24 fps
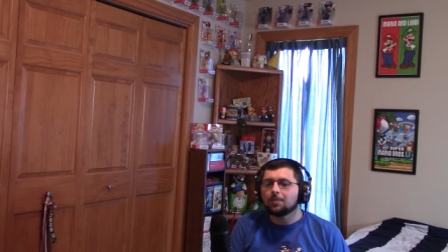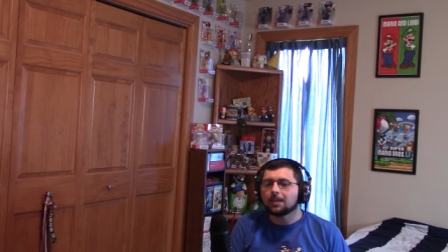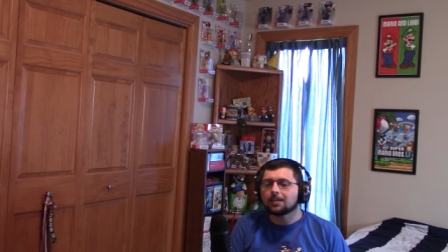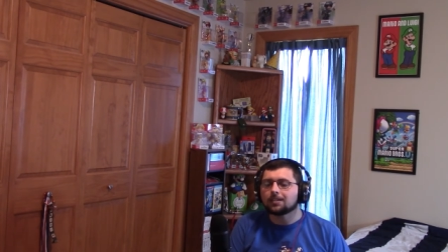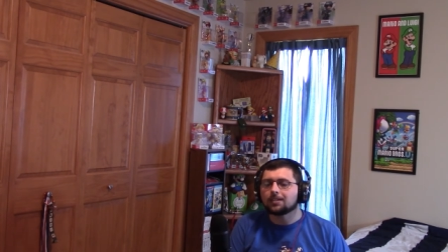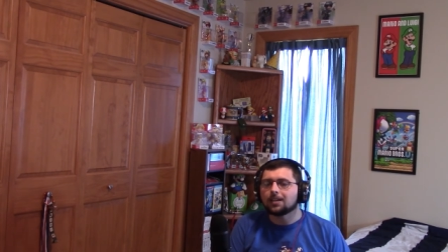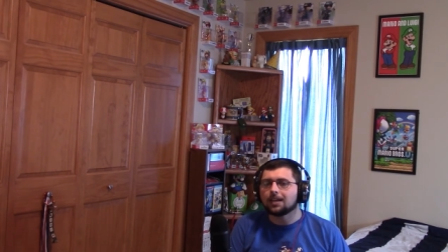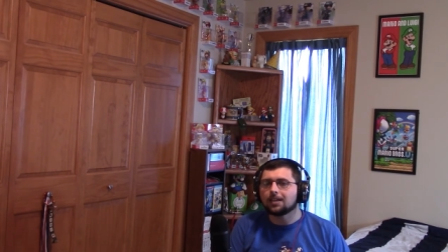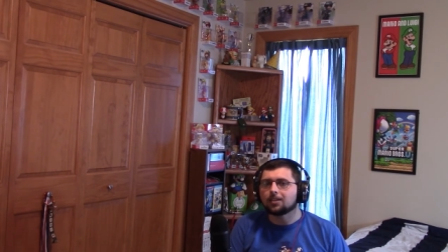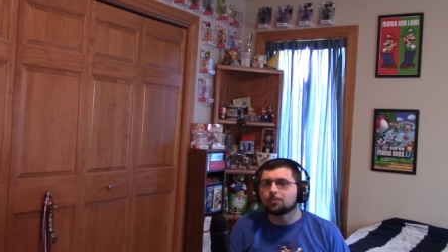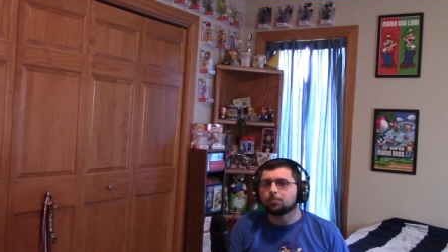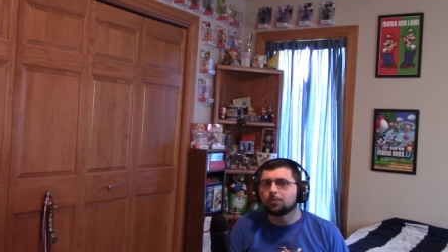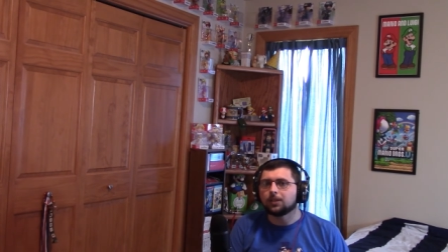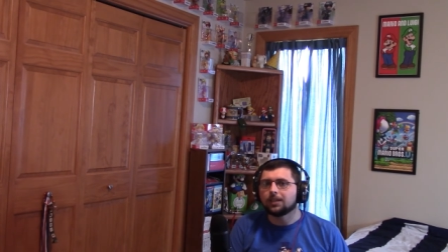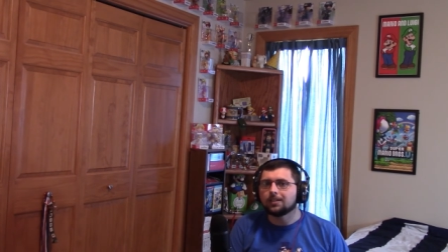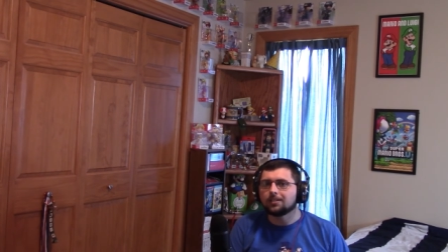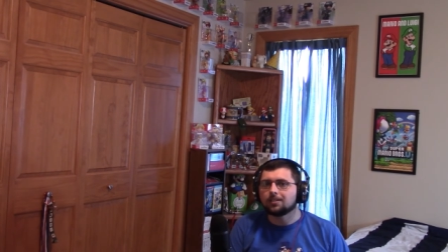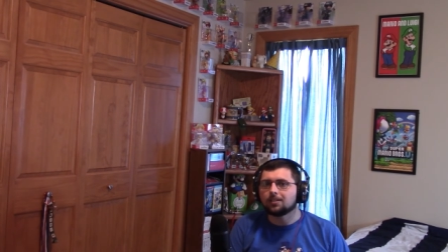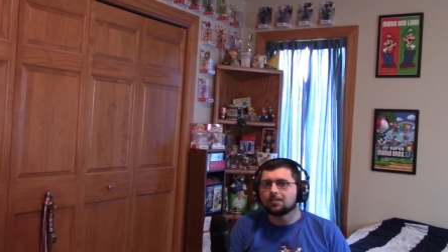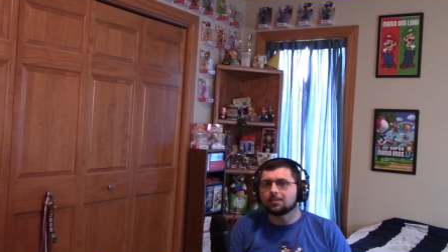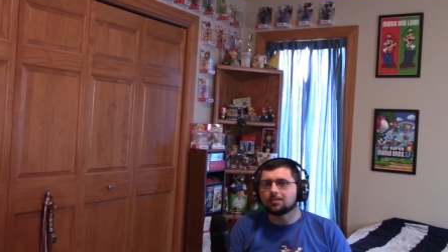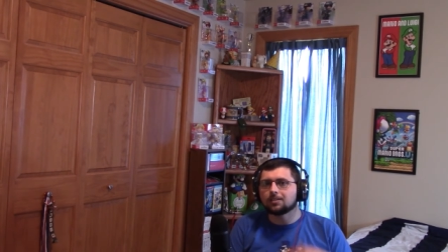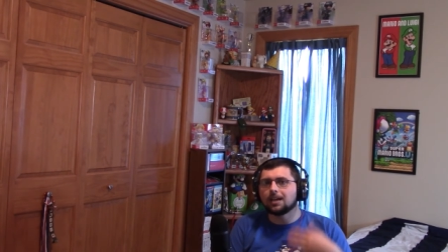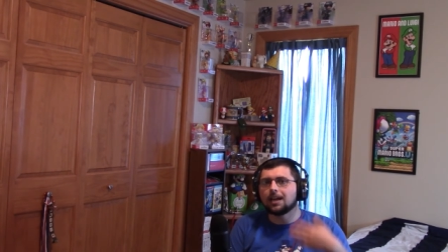that takes place
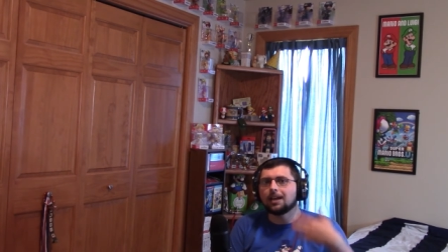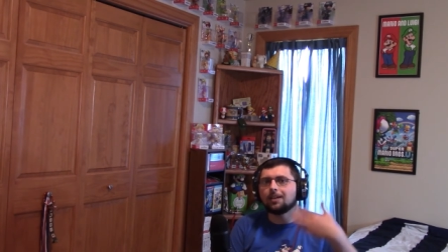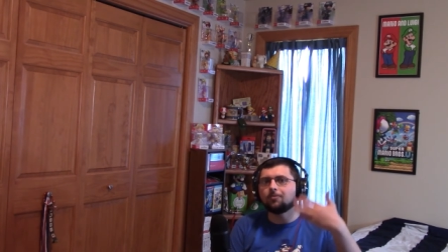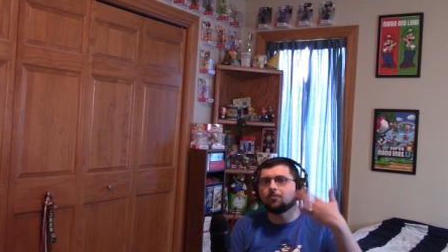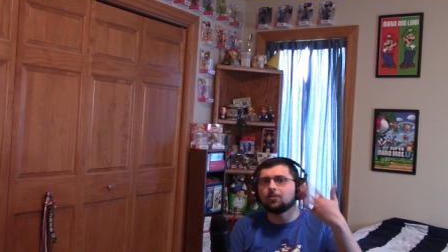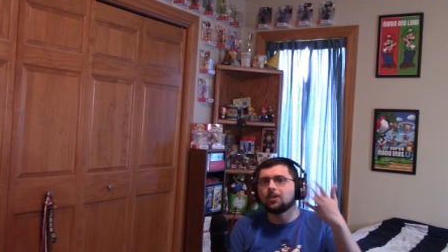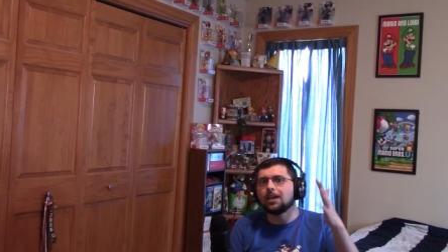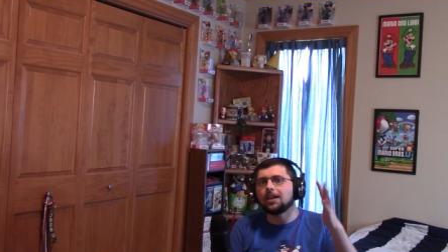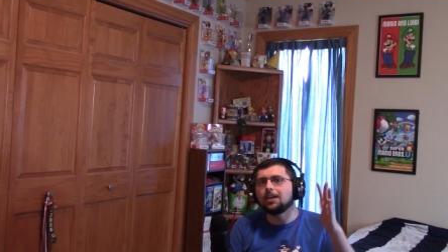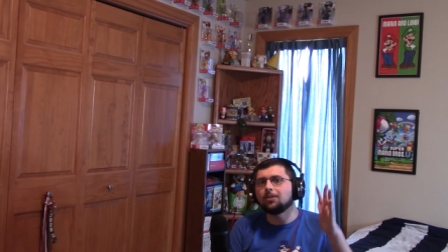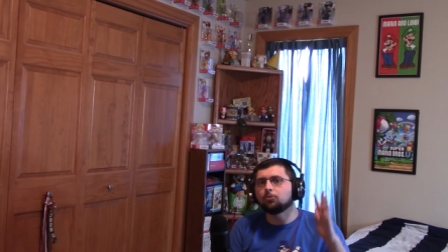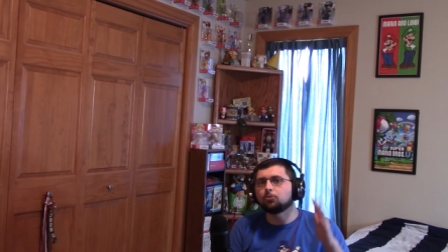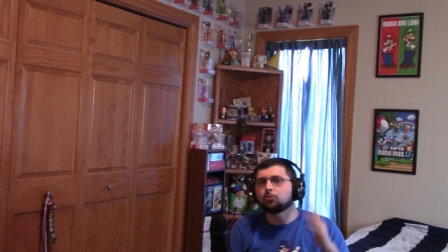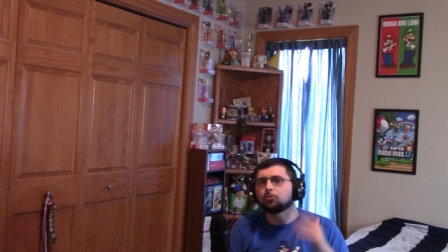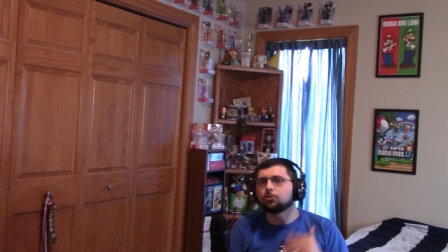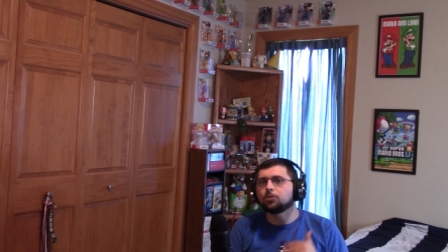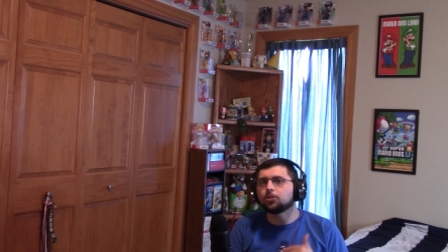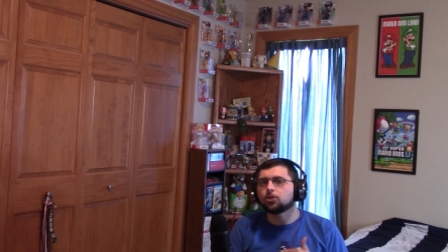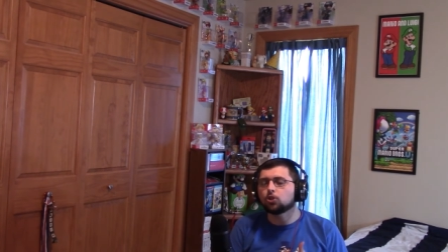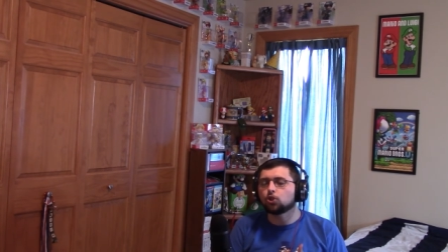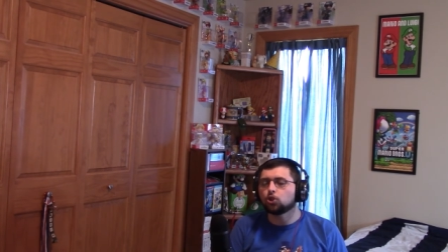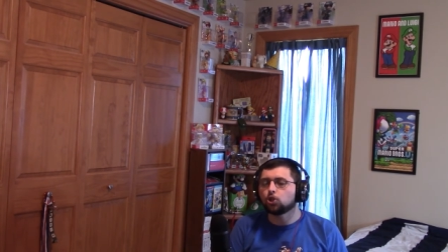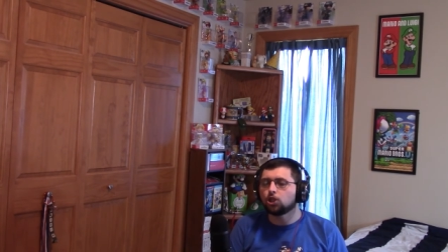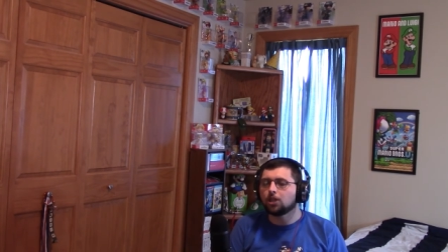inside of K.
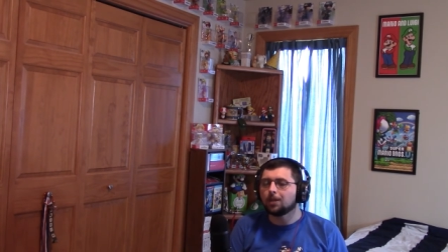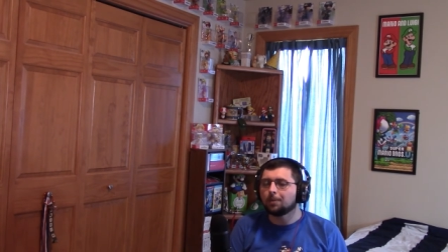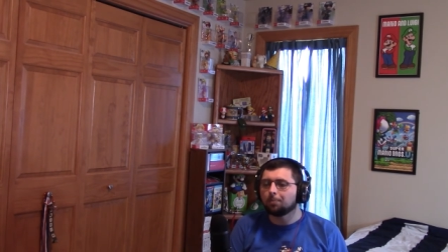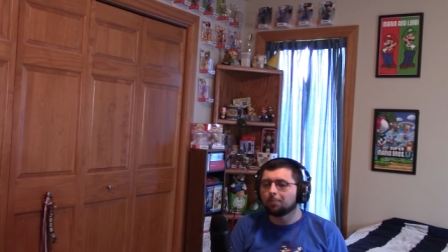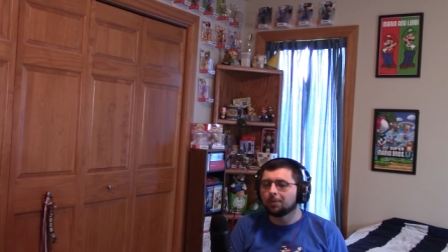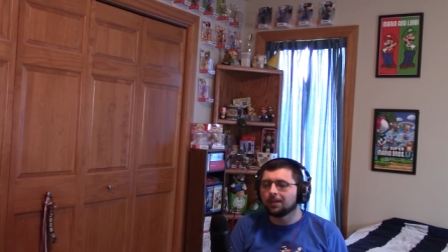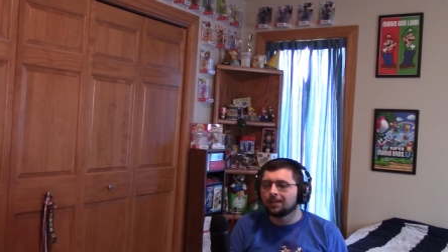Rool's ship